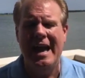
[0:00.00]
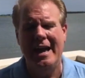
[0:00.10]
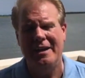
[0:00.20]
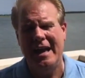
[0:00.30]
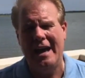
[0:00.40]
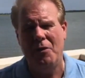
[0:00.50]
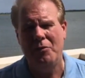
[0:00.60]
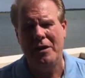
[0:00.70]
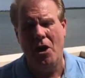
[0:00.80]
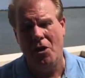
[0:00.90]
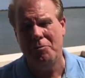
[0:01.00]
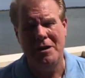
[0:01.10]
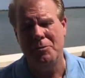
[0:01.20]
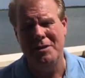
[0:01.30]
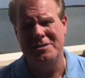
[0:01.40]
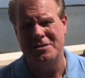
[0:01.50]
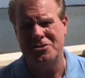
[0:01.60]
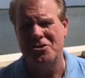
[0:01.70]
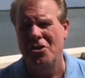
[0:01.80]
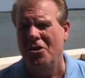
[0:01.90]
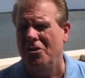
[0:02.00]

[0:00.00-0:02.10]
and how we automate the business.